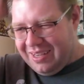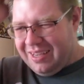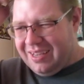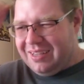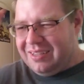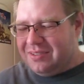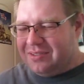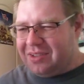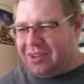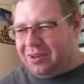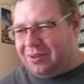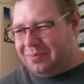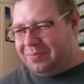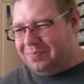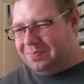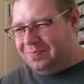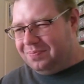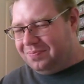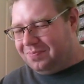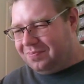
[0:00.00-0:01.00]
So
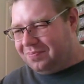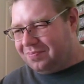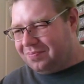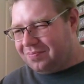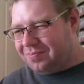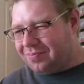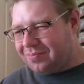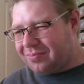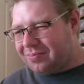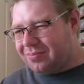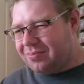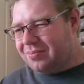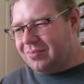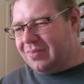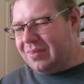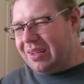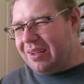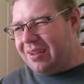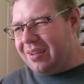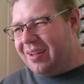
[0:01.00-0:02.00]

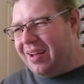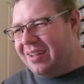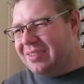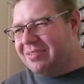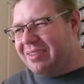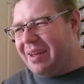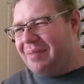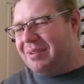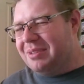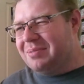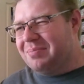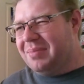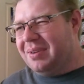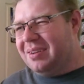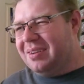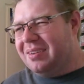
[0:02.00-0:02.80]
that's what happens.